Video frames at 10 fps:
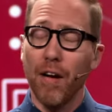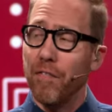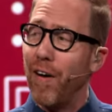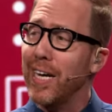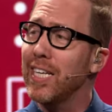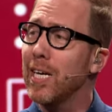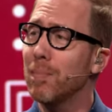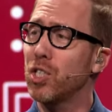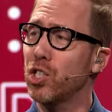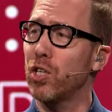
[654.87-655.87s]
Finding a
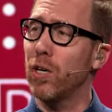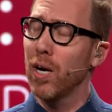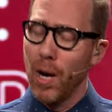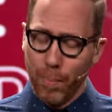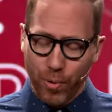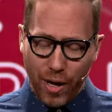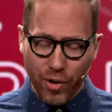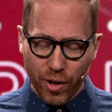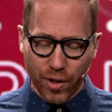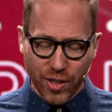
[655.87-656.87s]
mature
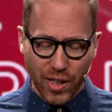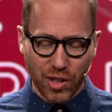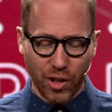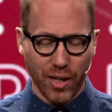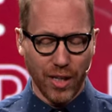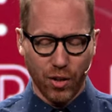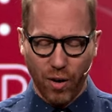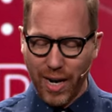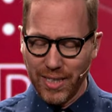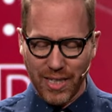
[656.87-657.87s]
brother or sister in
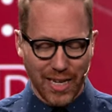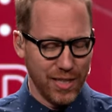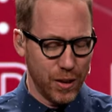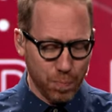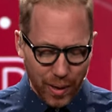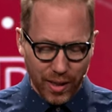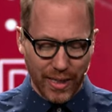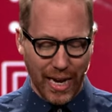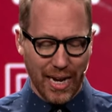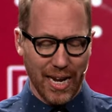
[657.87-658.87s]
Christ and spilling it.